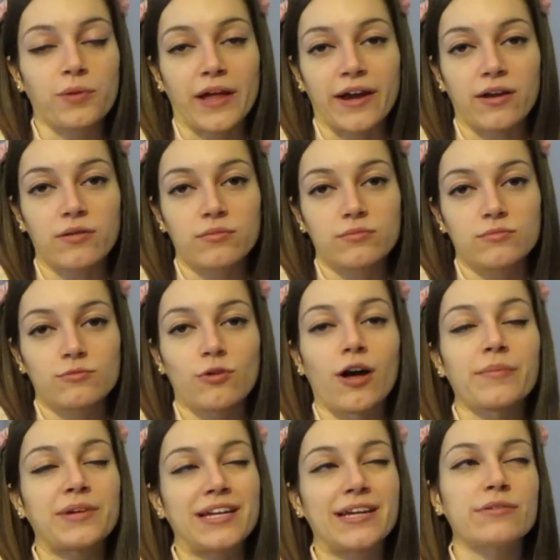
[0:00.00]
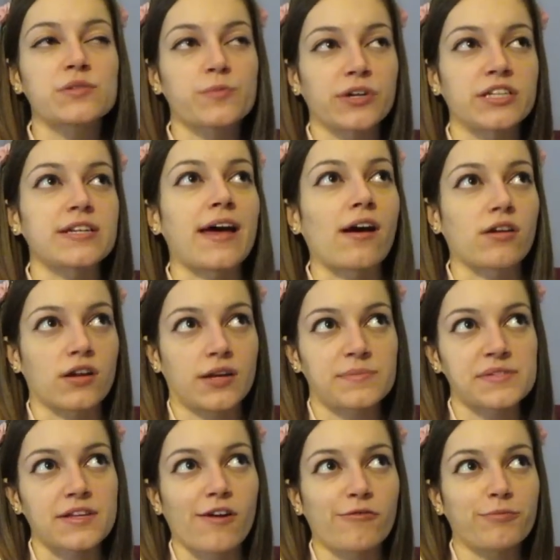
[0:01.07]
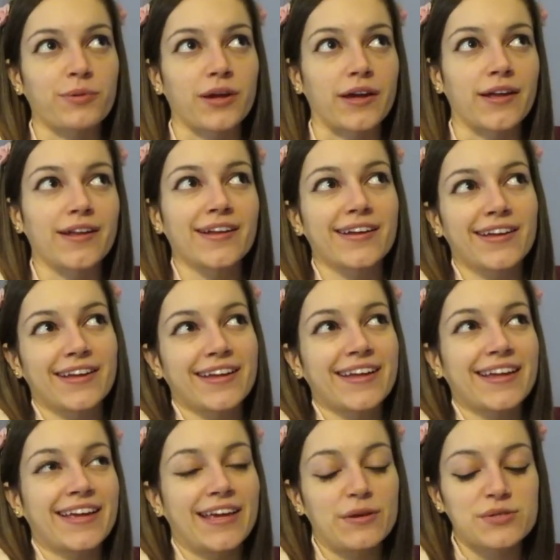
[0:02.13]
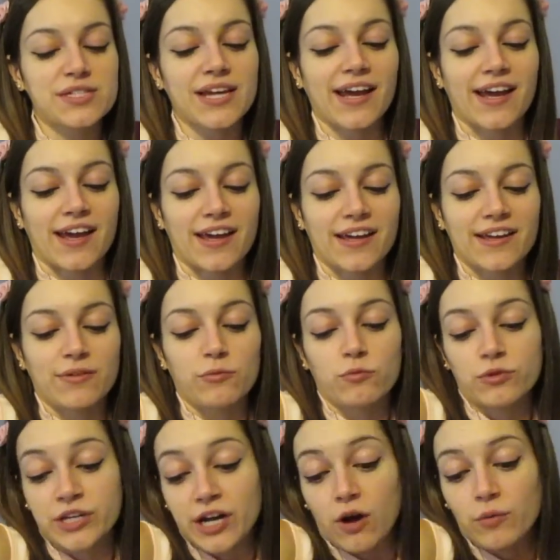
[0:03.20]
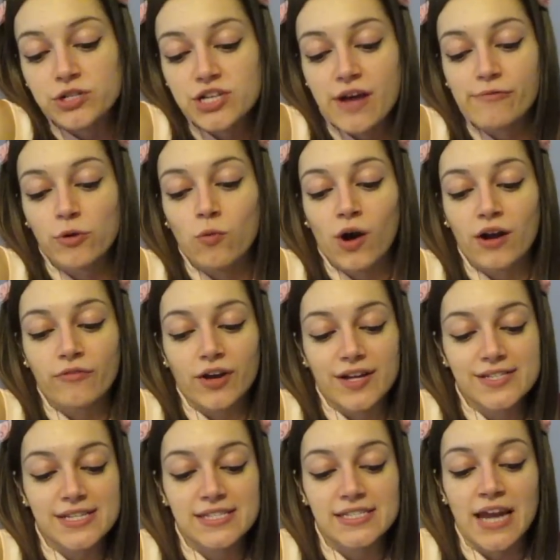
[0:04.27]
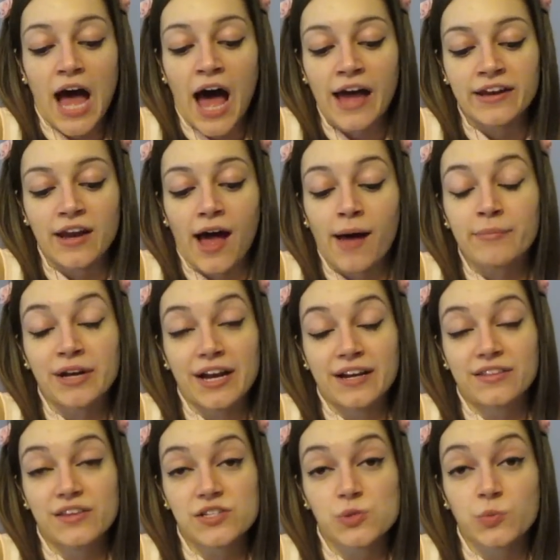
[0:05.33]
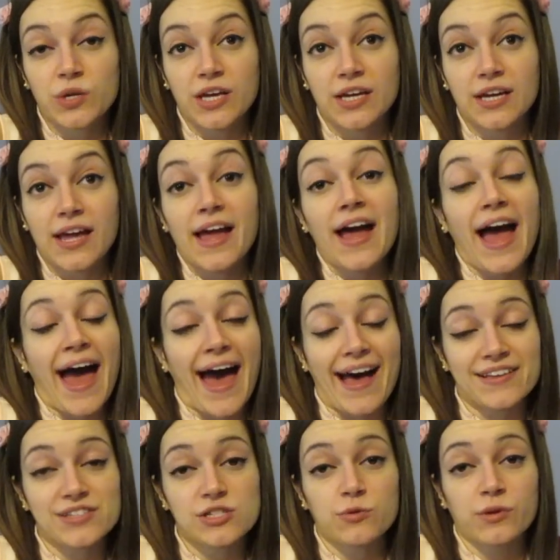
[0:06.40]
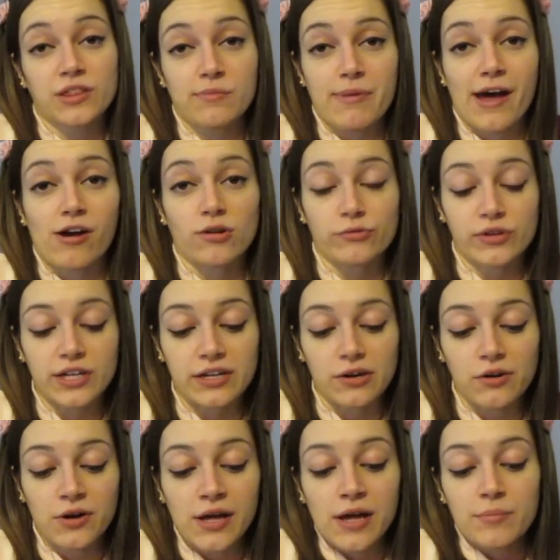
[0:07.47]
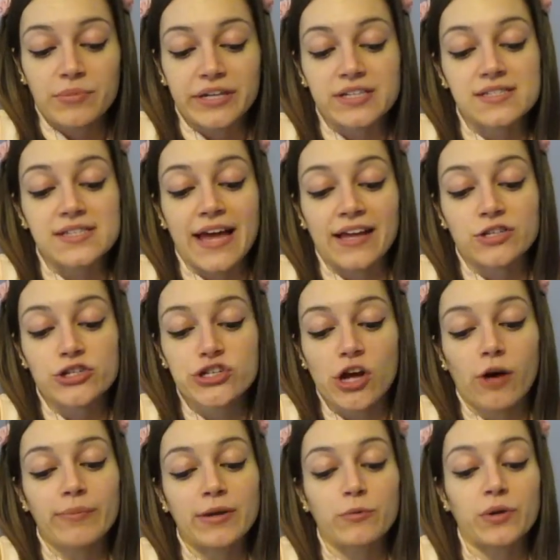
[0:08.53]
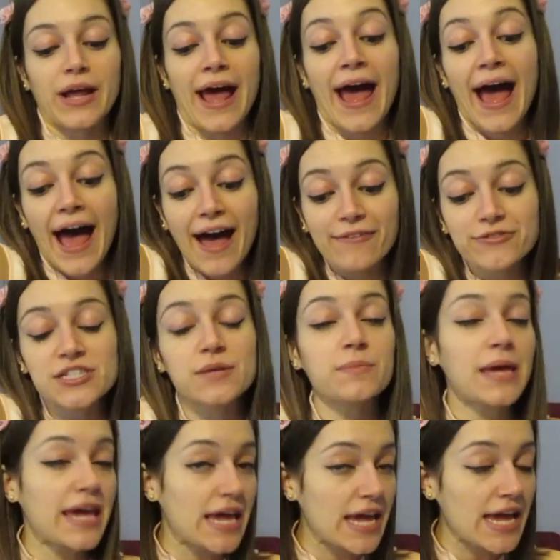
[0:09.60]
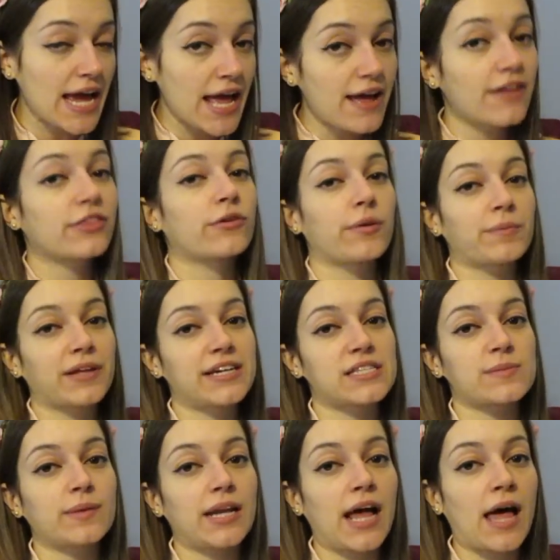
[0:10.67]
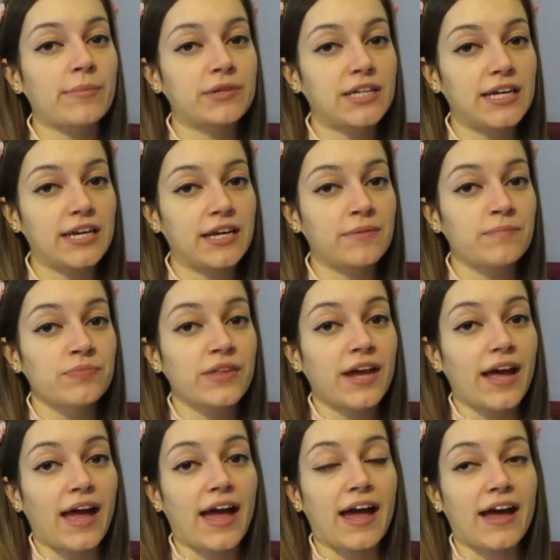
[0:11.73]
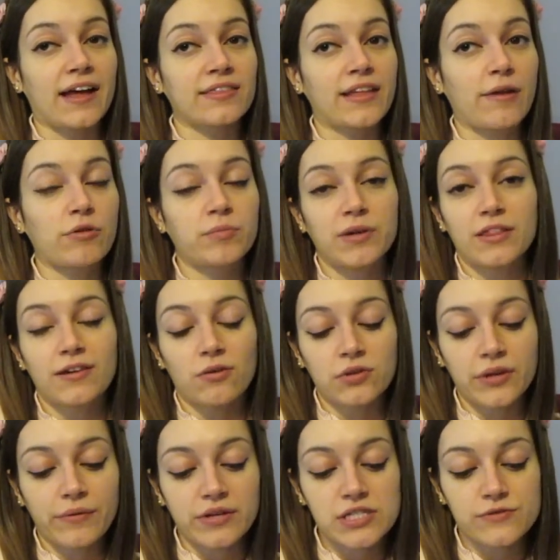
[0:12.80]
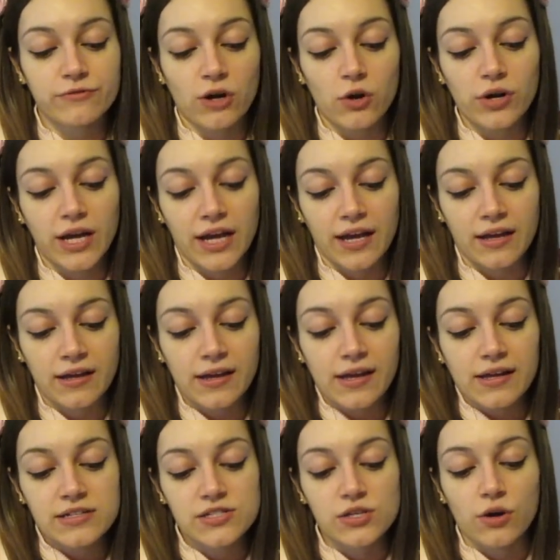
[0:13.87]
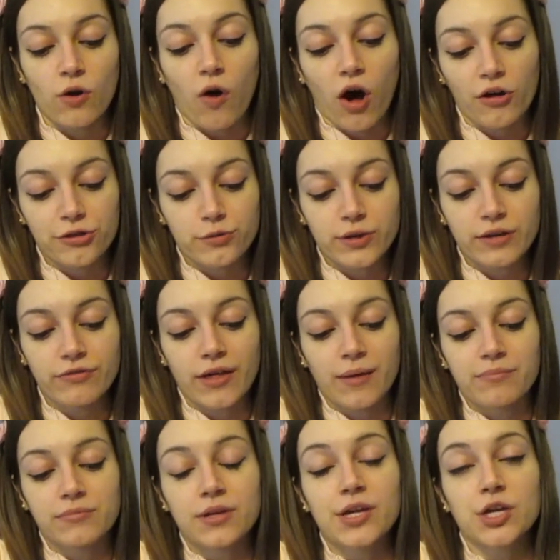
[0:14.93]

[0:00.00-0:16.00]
Like, well, I mean, he was pretty down on himself, but he was saying, you know, whichever one of us is not nominated this week has to win the power veto, because then Shelby would have to be the replacement nominee, and they would be the only ones voting, so all three of them